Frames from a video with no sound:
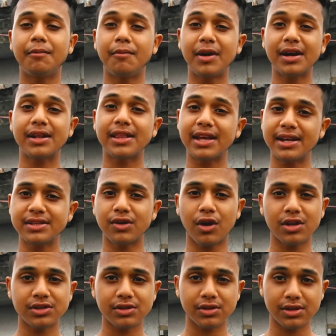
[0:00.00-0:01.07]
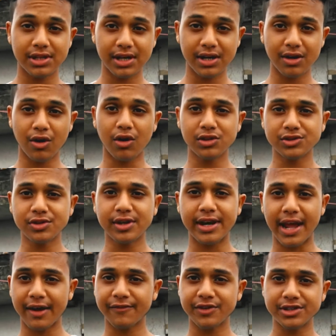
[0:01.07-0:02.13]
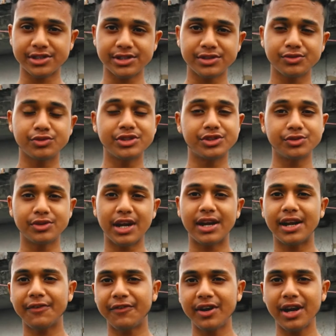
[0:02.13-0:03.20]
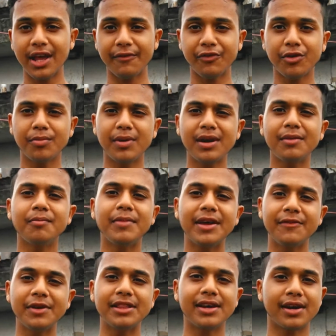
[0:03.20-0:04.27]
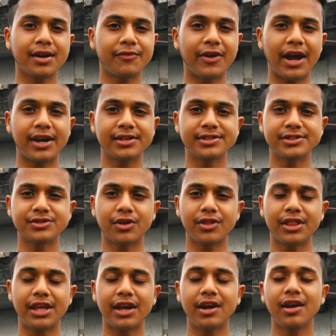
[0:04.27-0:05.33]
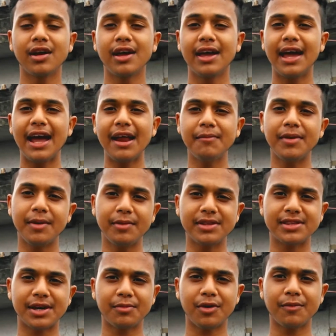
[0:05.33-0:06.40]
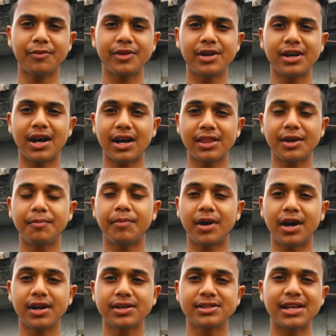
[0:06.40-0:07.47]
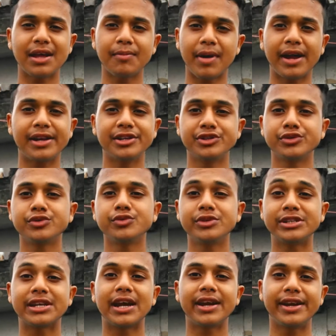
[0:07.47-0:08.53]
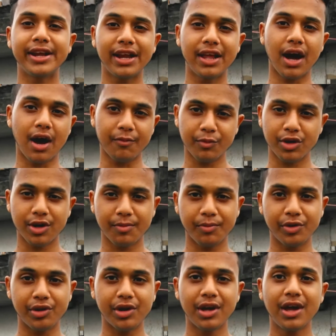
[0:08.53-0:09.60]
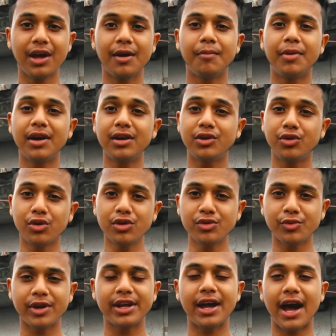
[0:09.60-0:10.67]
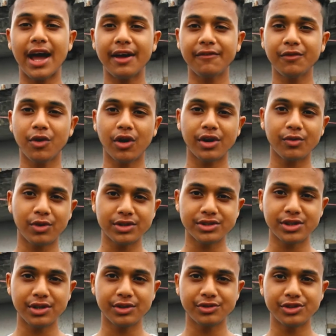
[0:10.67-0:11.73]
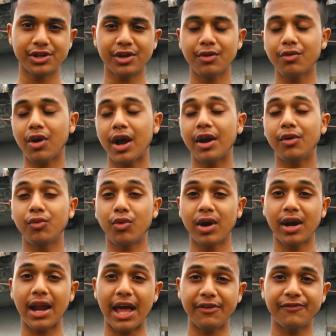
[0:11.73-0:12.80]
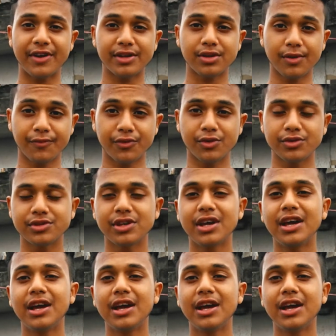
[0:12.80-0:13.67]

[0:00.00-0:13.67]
But there are also cracked versions which you can definitely afford, but maybe there are viruses on there and maybe some of the other bugs and minor issues which can really harm your computer. But don't worry, I have got one solution and one life hack, of course.